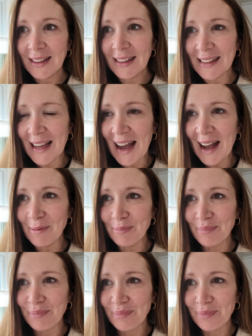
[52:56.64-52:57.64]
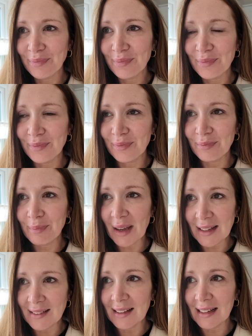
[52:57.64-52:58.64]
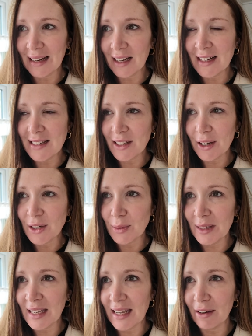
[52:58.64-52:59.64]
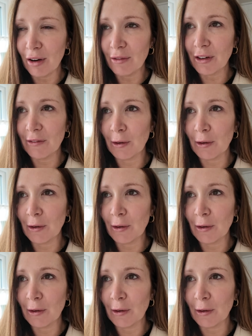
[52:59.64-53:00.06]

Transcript: Yeah, basically I need to go to IKEA after I've